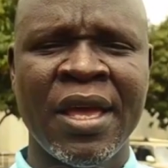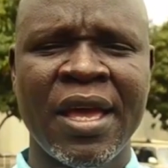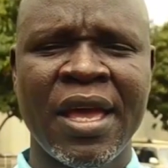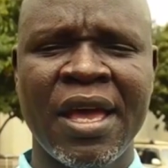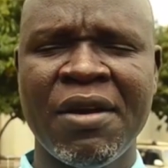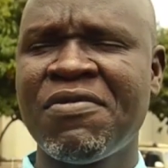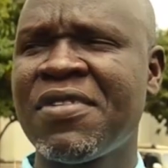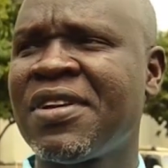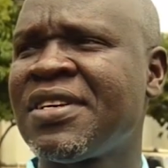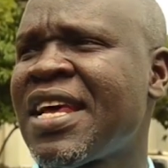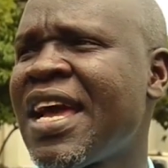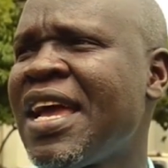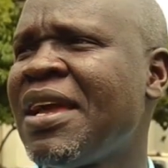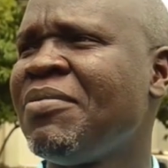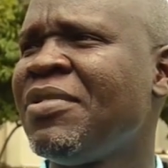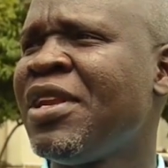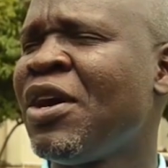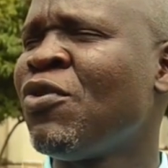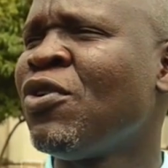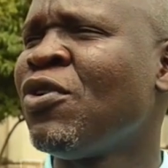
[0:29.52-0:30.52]
Every
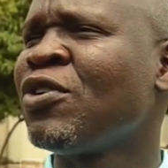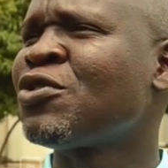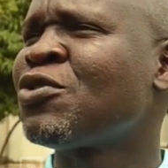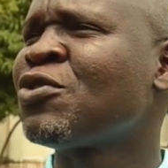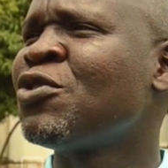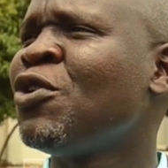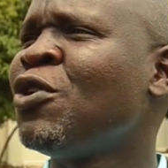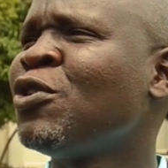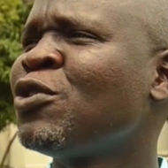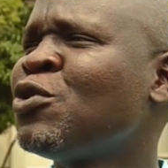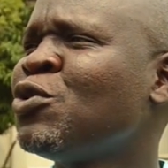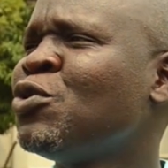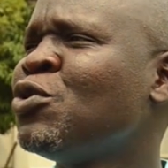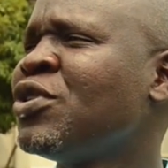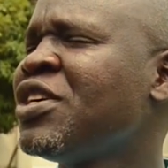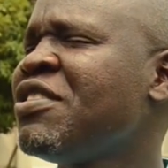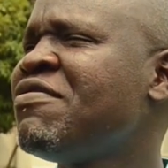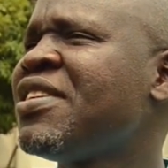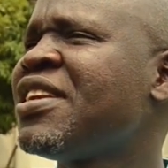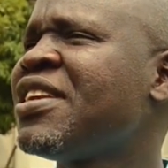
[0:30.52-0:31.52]
time they want to go
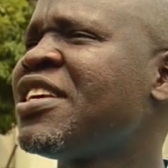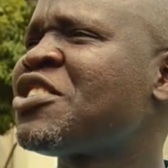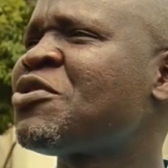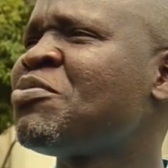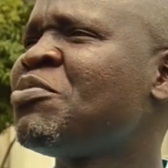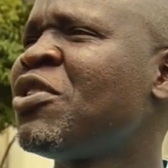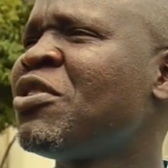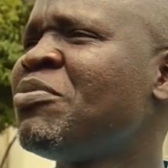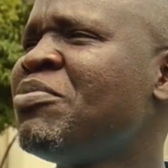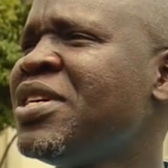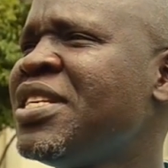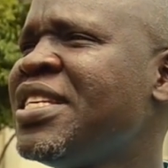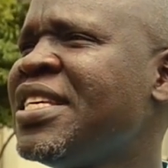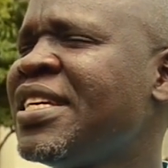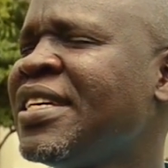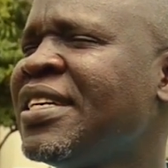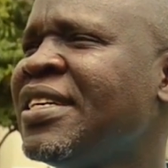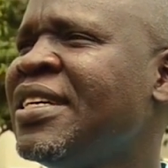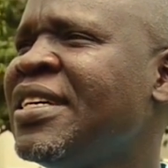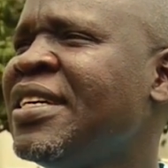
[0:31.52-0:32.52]
to even a small
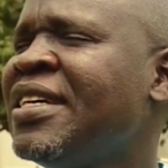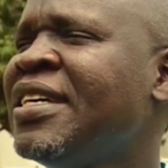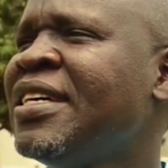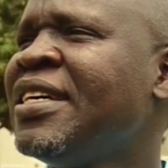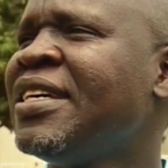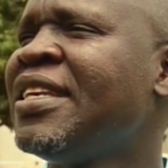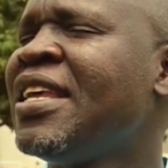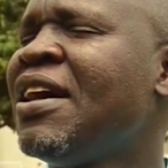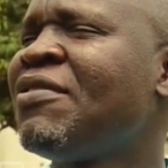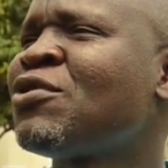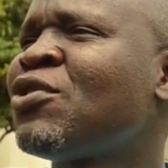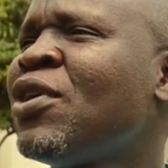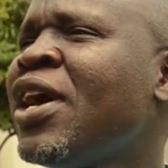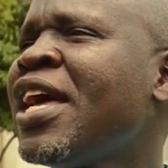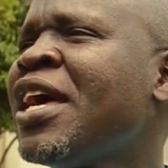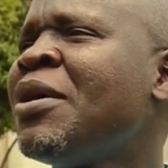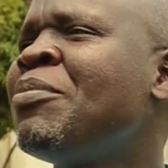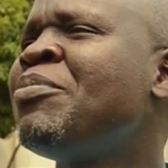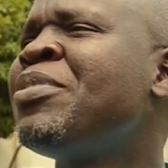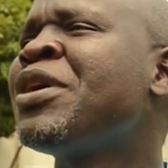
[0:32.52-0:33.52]
meeting, they have to
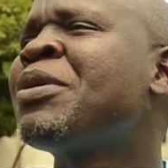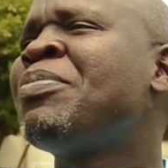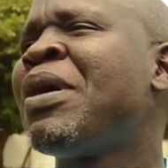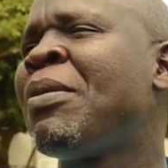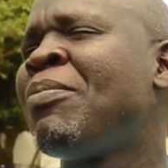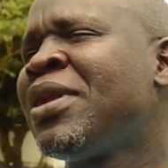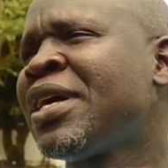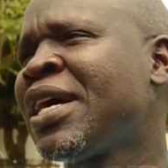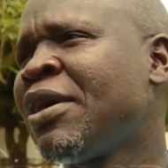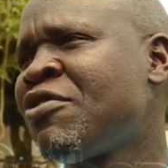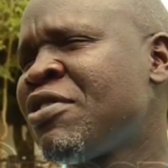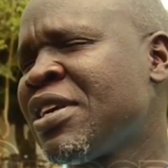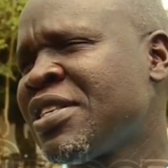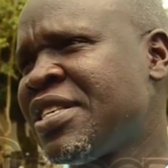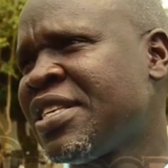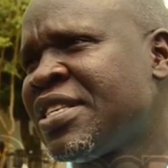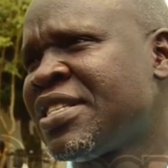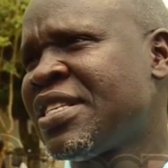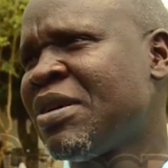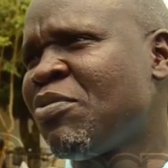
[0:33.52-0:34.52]
hire a big public address
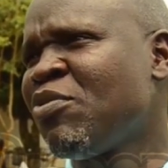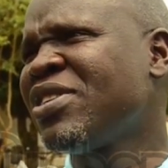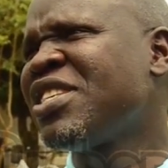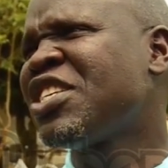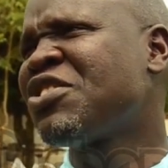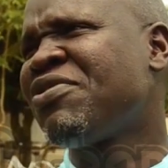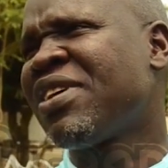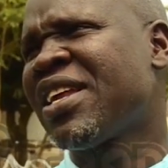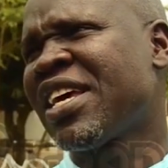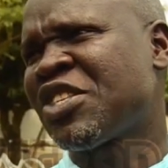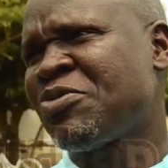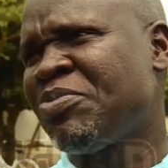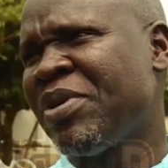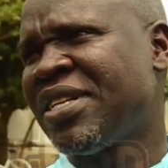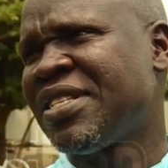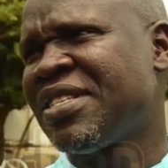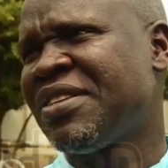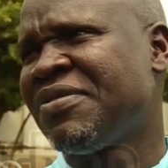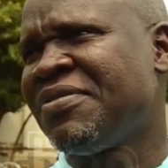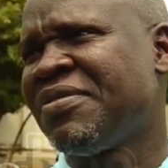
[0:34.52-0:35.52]
system, which is very
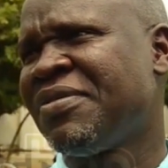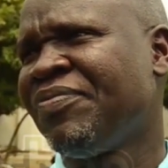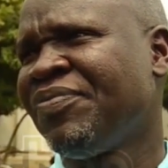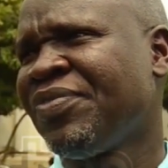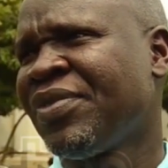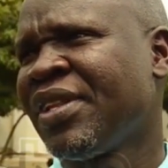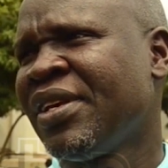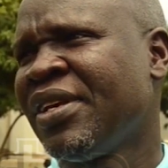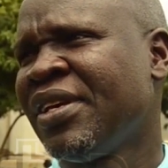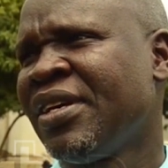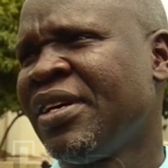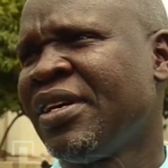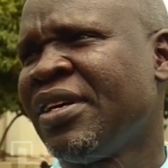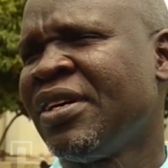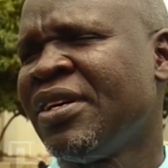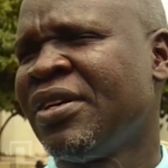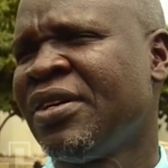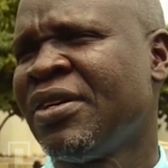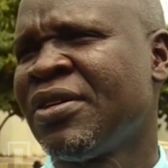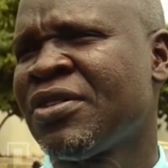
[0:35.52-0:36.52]
expensive.
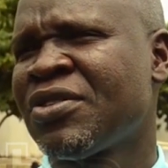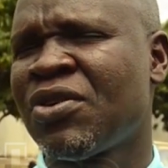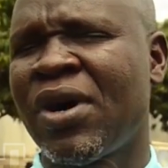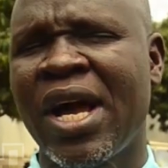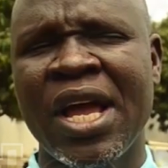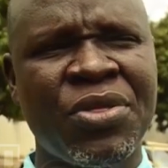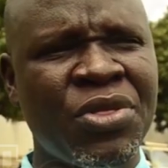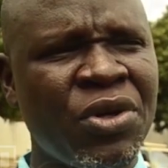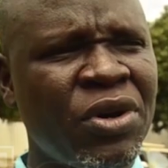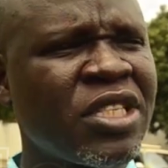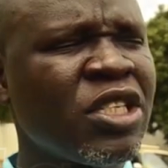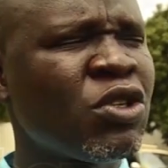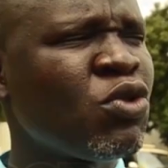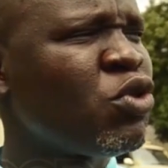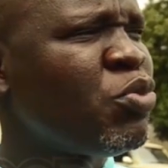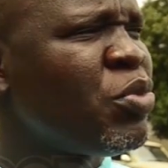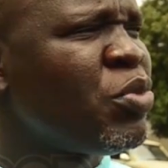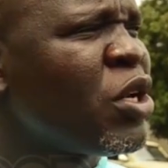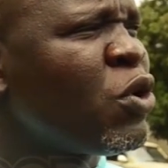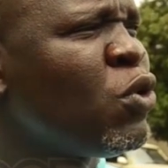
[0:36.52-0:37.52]
So I thought it
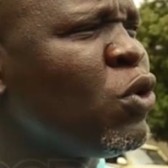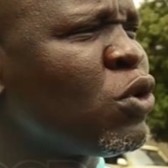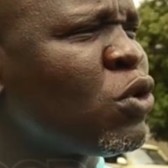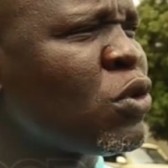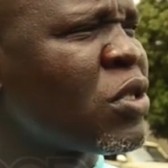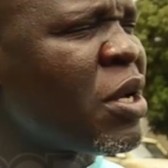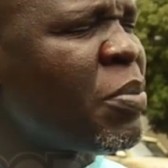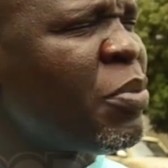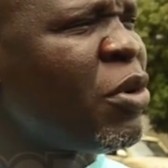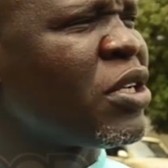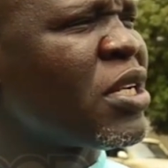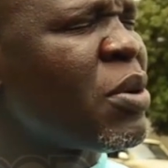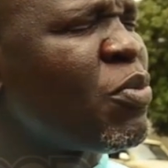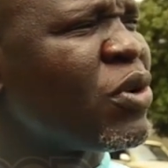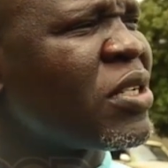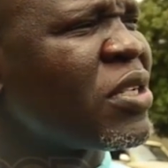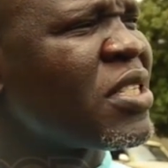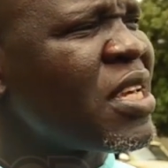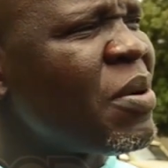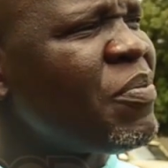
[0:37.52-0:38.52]
would be good to support
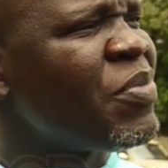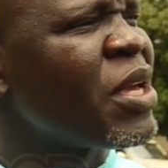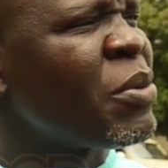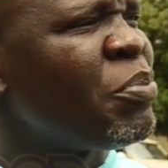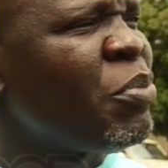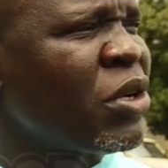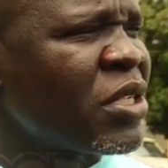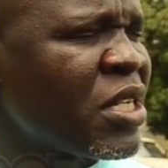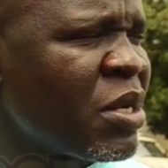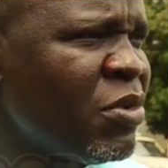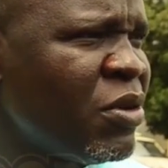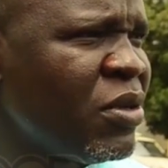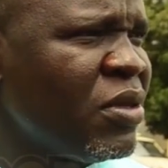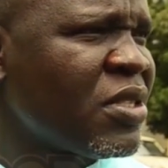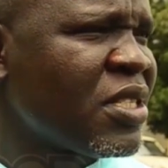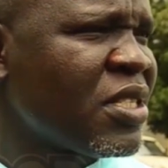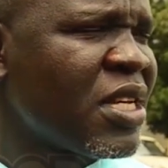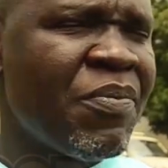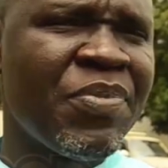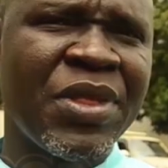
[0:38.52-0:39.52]
them with something portable,
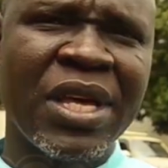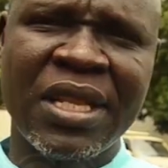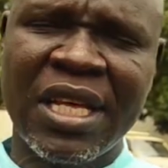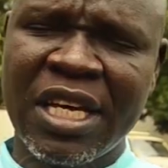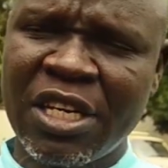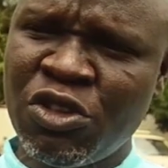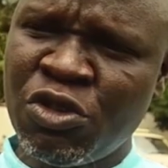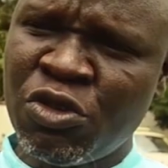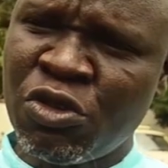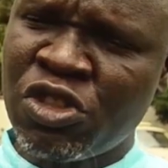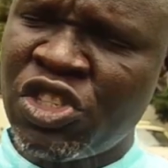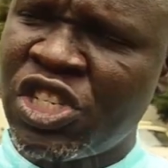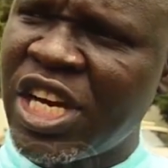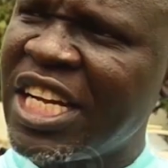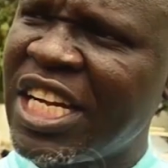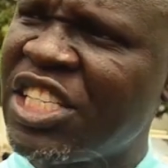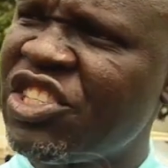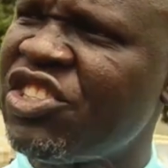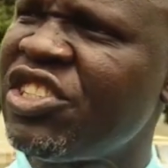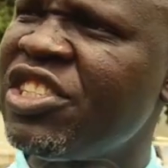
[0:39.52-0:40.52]
something that you
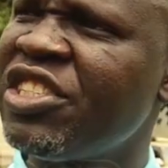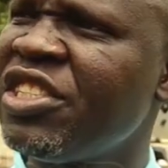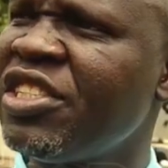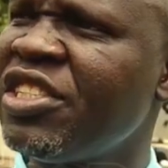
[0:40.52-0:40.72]
charge.